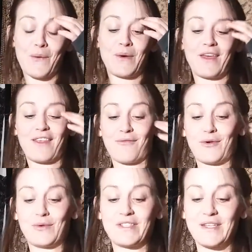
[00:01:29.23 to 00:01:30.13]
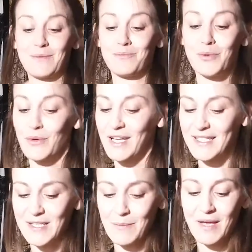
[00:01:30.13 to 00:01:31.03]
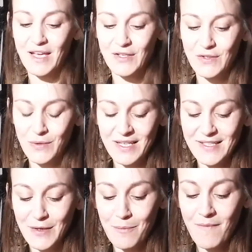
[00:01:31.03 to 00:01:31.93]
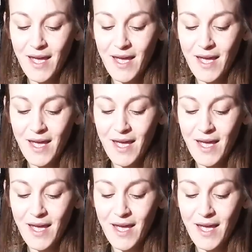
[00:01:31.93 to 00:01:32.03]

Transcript: with roots in Buddhism, Hinduism,